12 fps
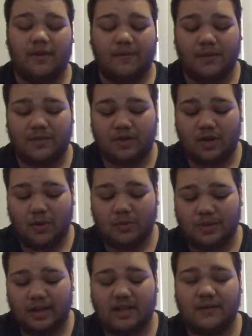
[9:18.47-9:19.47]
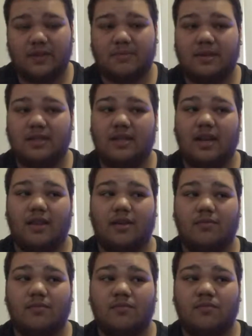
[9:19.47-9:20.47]
there was no chance of us being together.
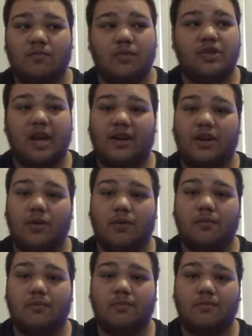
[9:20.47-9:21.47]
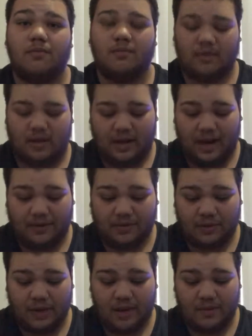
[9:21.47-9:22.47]
Which I knew. And I was
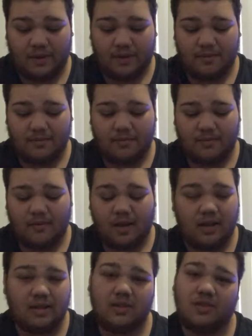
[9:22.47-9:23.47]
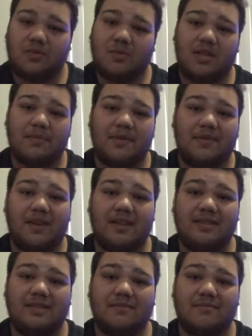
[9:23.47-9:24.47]
okay with. I still just wanted to be
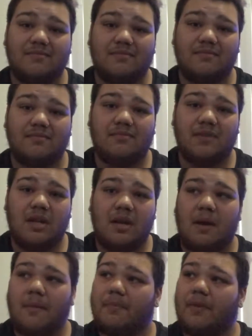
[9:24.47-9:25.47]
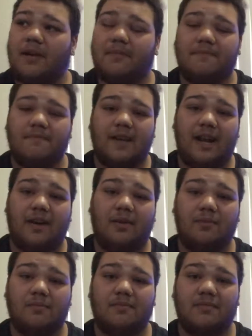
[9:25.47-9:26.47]
friends. But now,
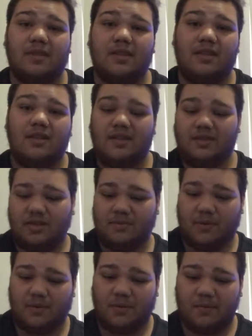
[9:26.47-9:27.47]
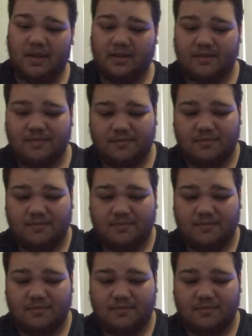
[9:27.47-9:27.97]
she's my roommate.